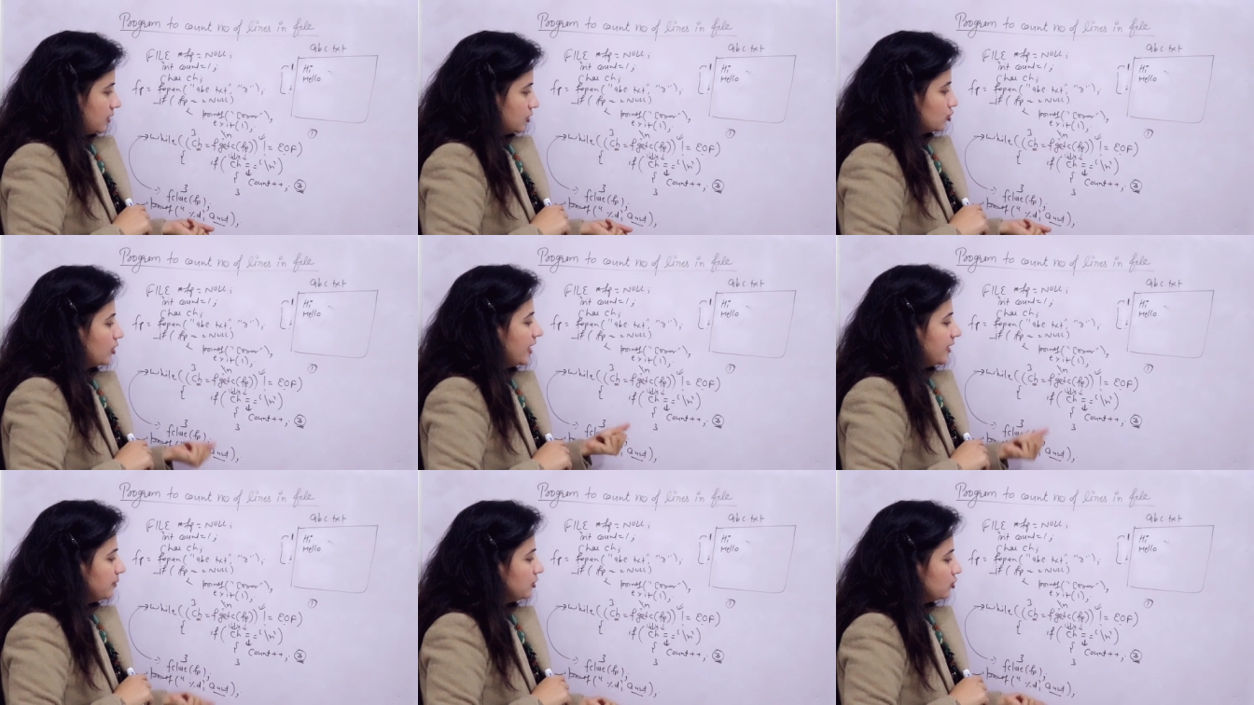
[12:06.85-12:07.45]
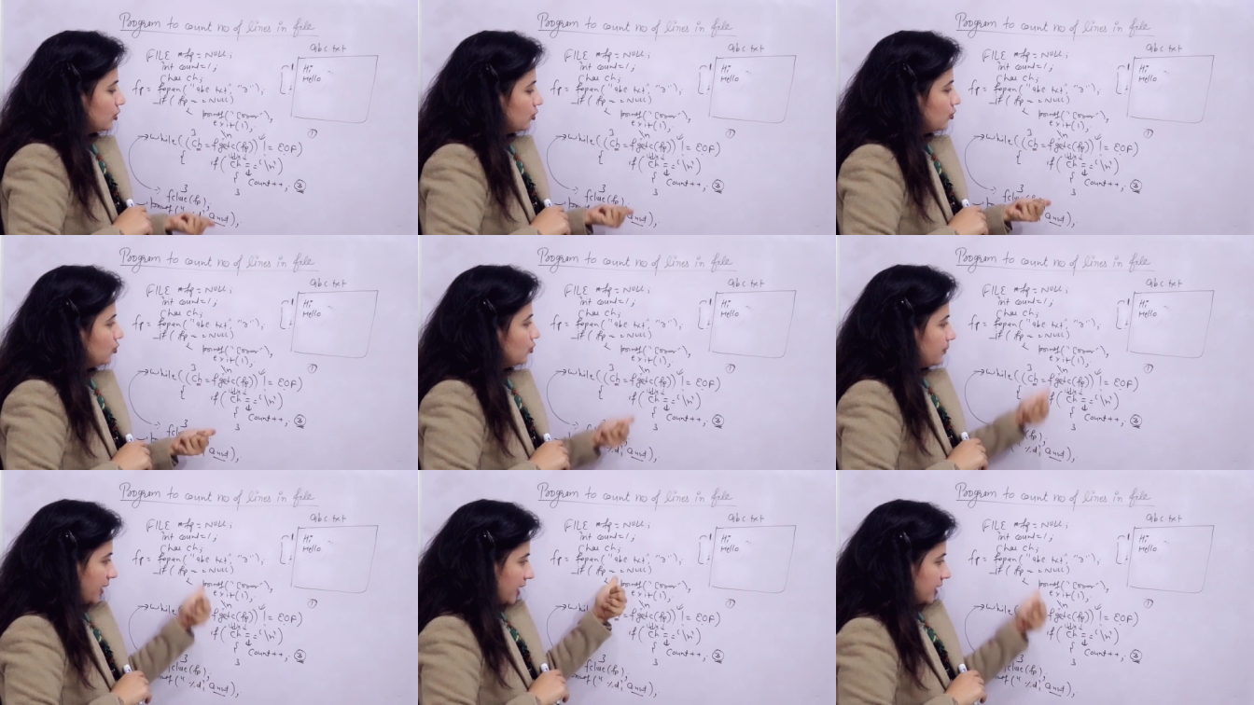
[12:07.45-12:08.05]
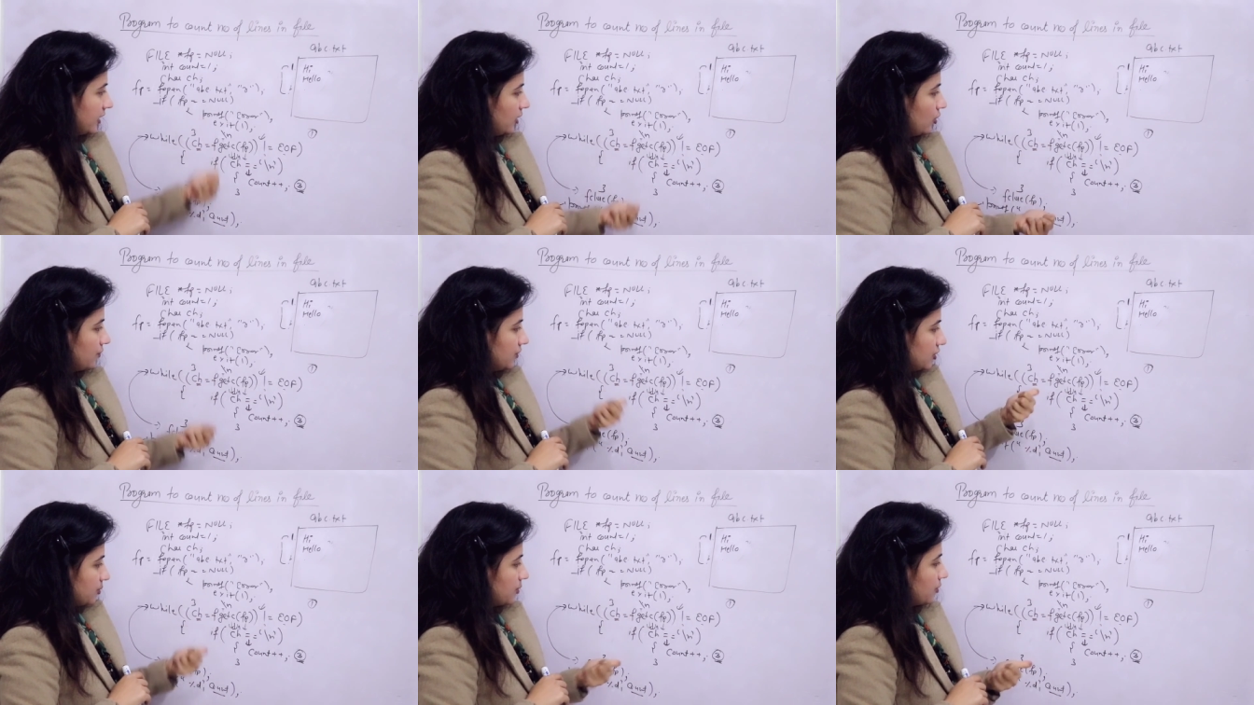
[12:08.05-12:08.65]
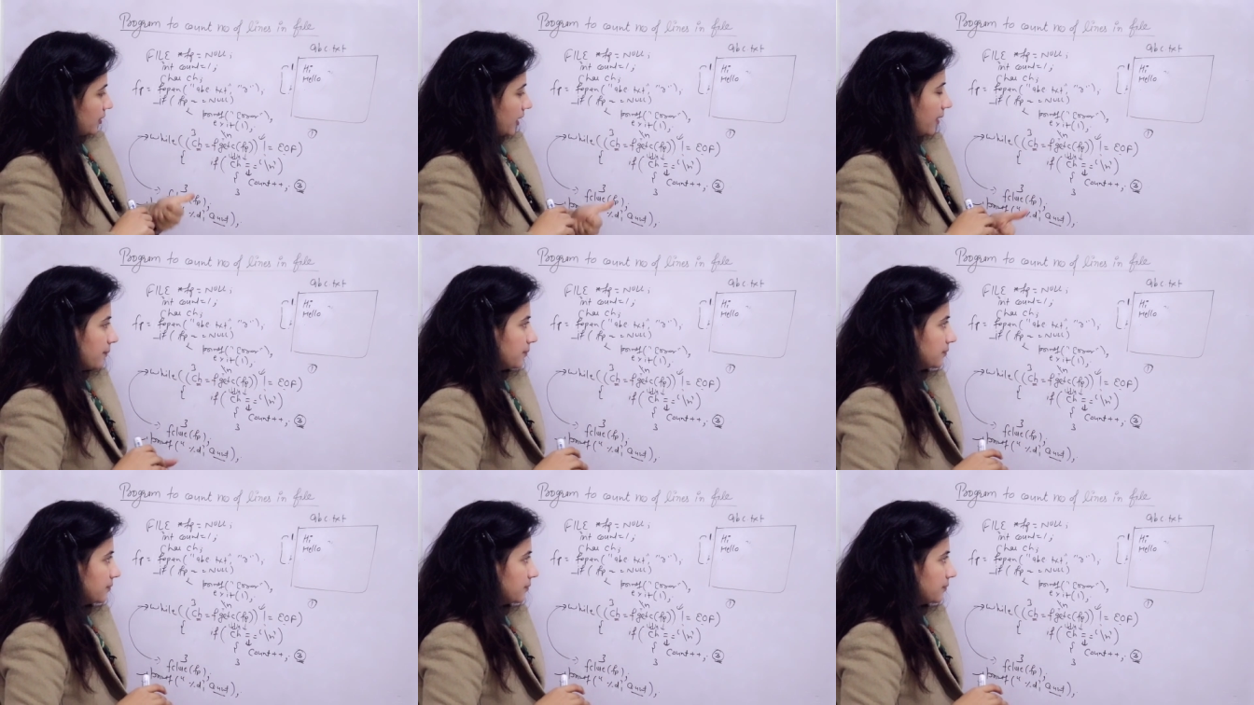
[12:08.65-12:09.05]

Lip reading: So let me show you practical of this program.